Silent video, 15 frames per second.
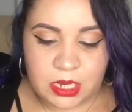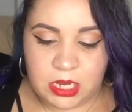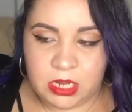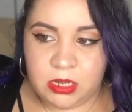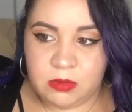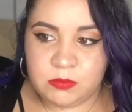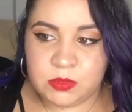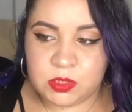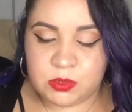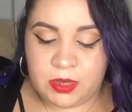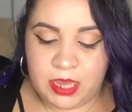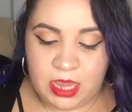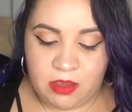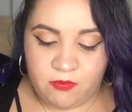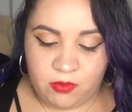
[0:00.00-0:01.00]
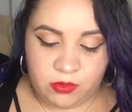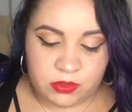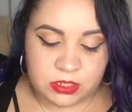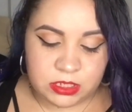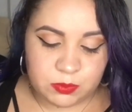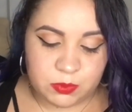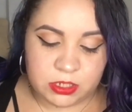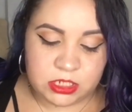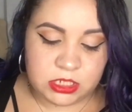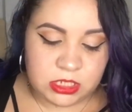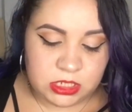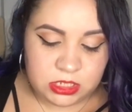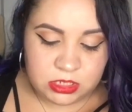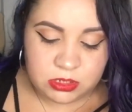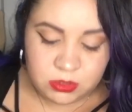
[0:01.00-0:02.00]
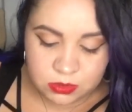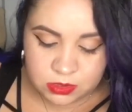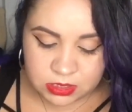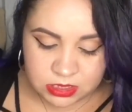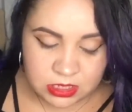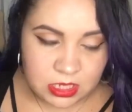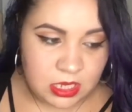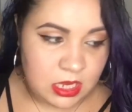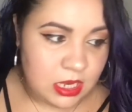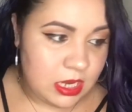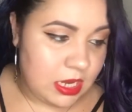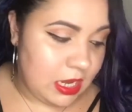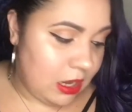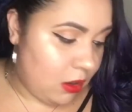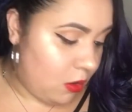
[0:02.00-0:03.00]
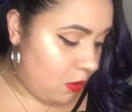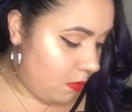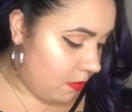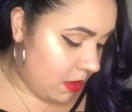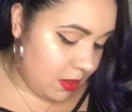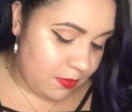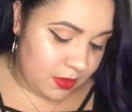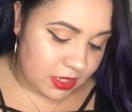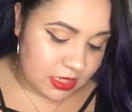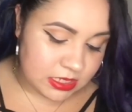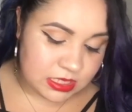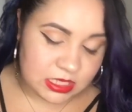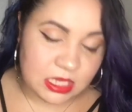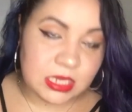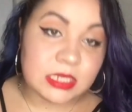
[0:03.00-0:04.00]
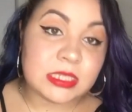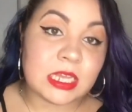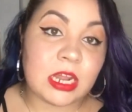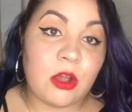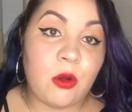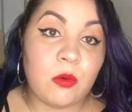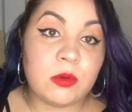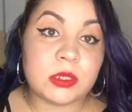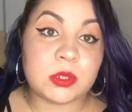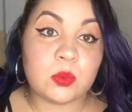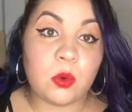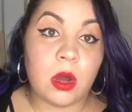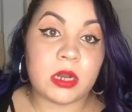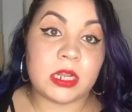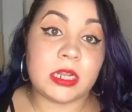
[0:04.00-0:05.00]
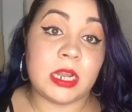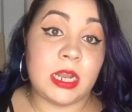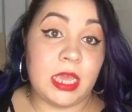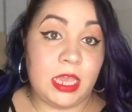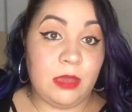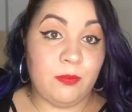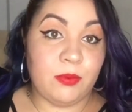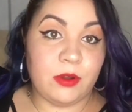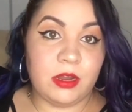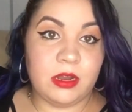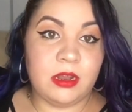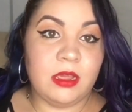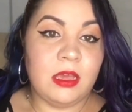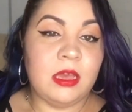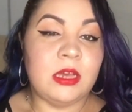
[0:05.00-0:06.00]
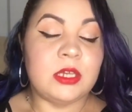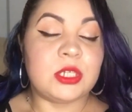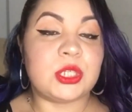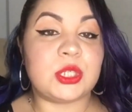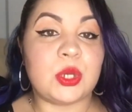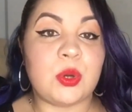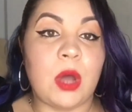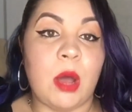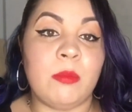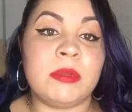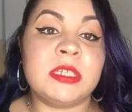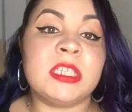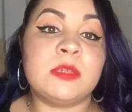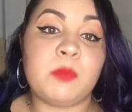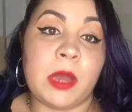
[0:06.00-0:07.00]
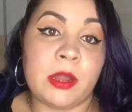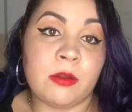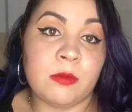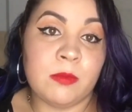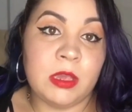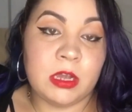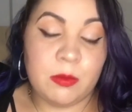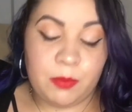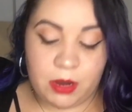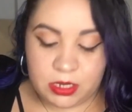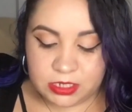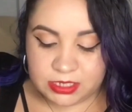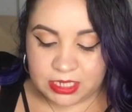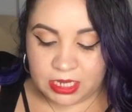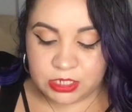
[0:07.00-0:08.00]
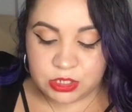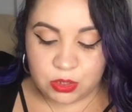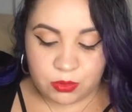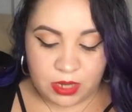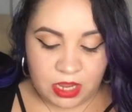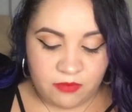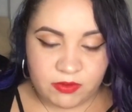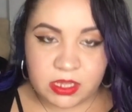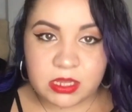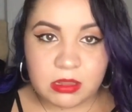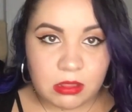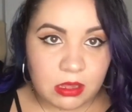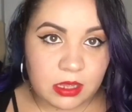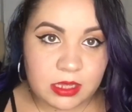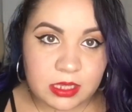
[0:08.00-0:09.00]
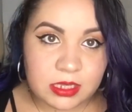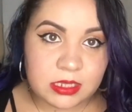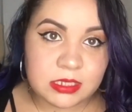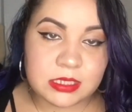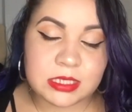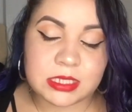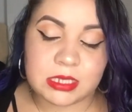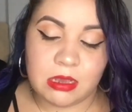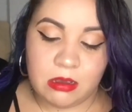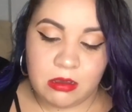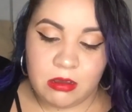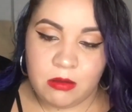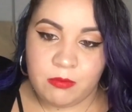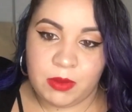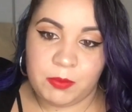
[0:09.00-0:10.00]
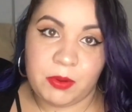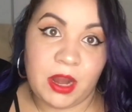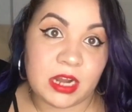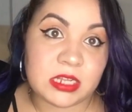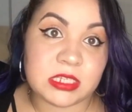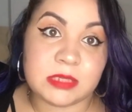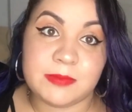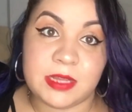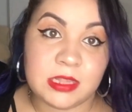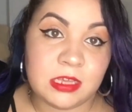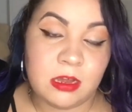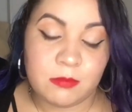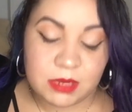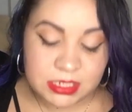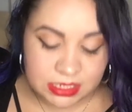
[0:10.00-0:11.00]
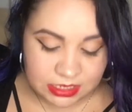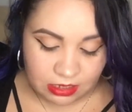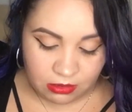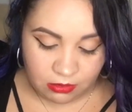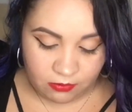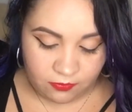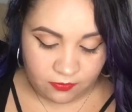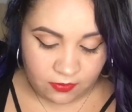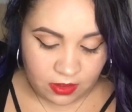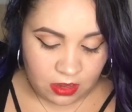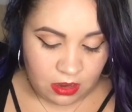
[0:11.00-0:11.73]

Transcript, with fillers: Um, so I have all these brushes to use. Now my biggest thing is that I always wanted an apron. So I'm an aspiring makeup artist. I don't have any clients. Um, I practice mainly on myself.